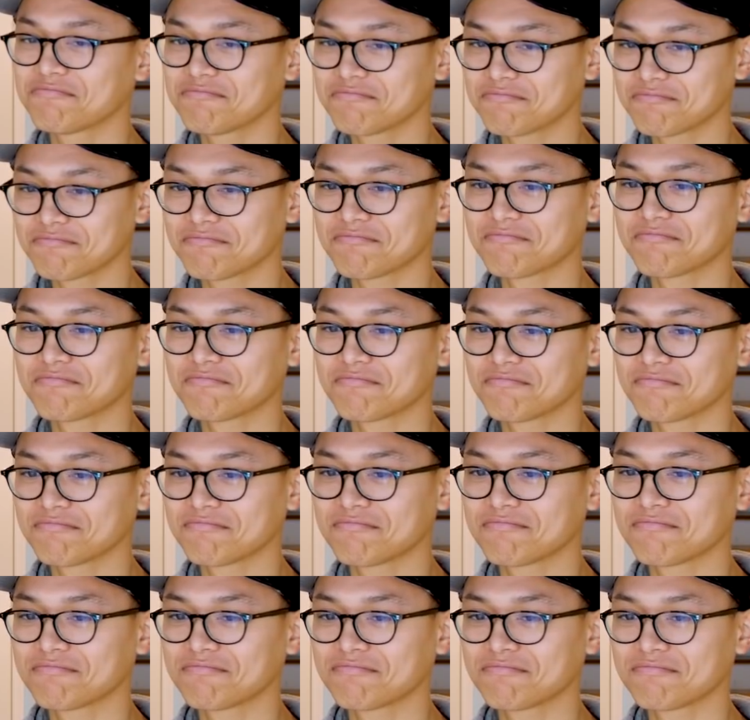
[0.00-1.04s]

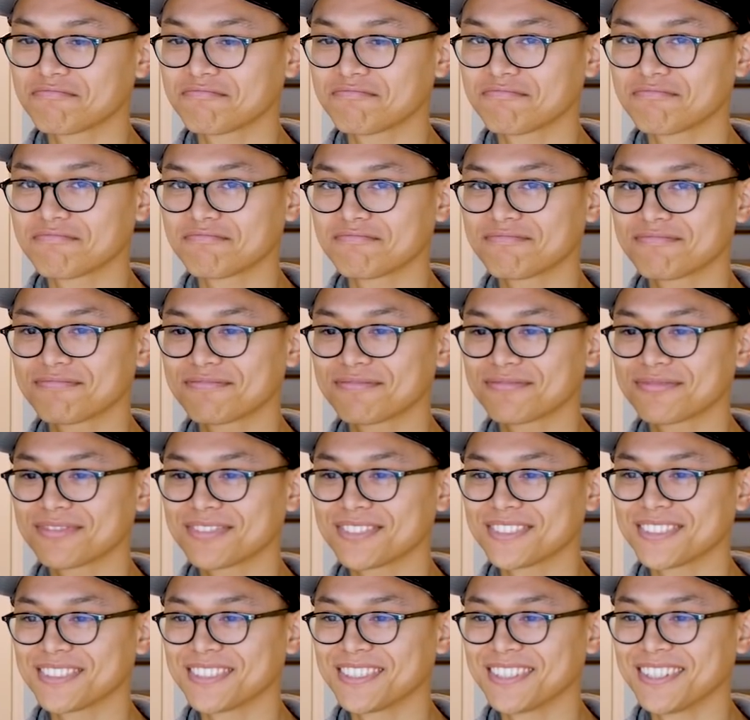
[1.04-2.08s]

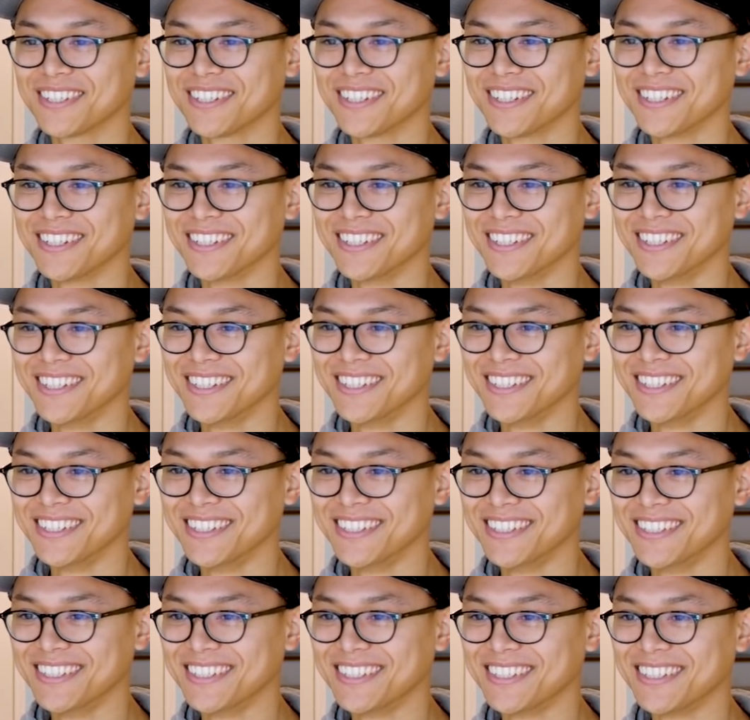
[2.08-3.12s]

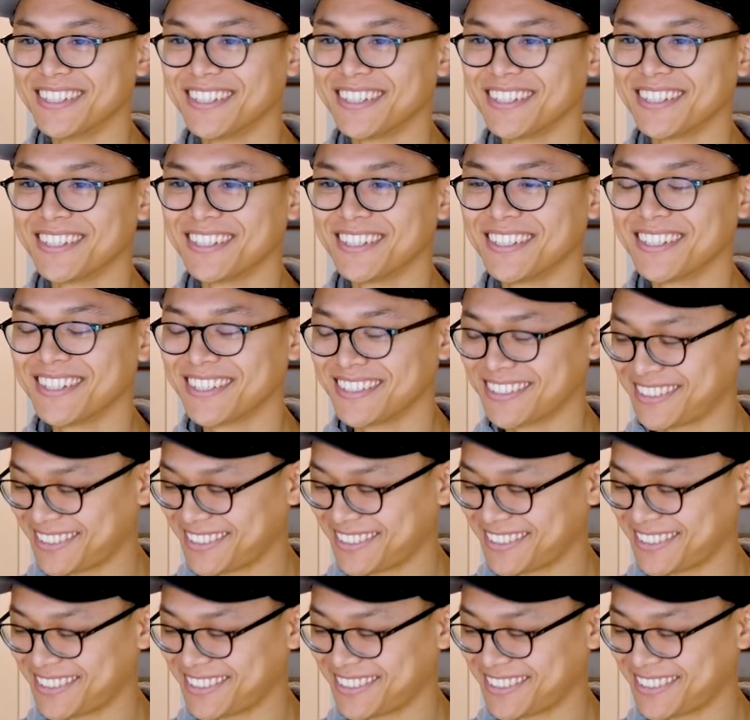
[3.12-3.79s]
This person isn't speaking.